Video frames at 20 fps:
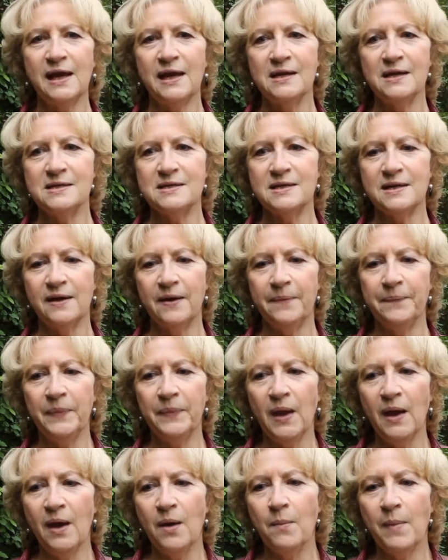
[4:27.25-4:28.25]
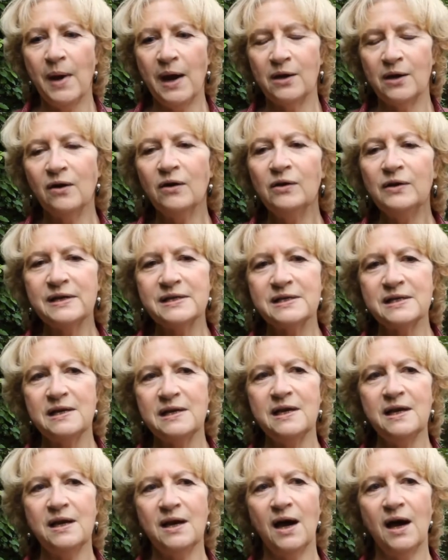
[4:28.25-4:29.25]
And my colleagues
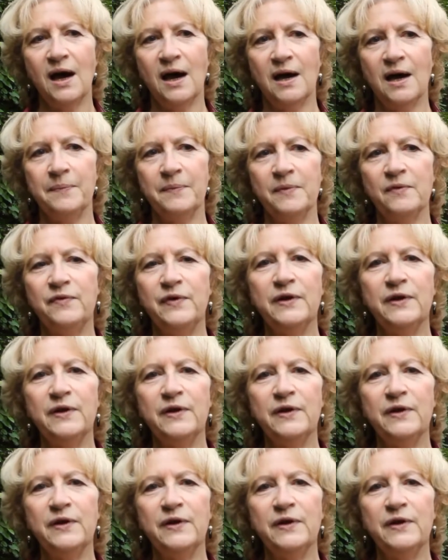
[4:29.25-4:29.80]
here are